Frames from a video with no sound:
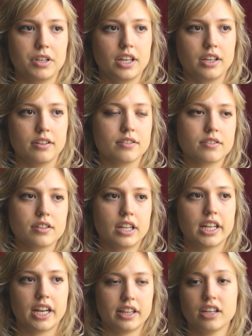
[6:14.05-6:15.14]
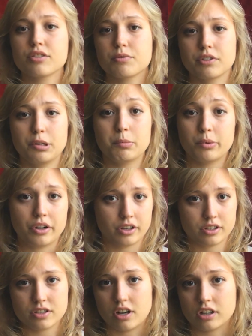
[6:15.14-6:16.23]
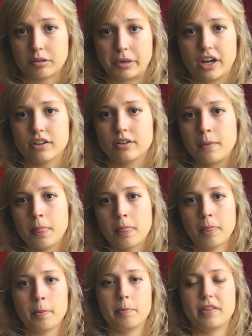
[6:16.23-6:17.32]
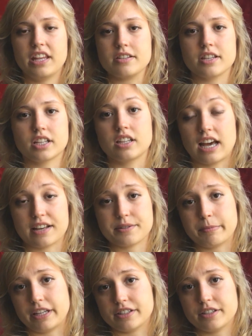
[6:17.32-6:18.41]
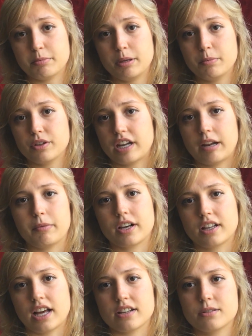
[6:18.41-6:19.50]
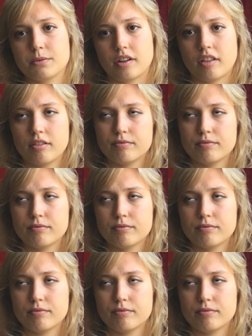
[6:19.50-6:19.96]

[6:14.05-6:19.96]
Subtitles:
is that I think is really important to talk about is the classmates, people that I'm in class with.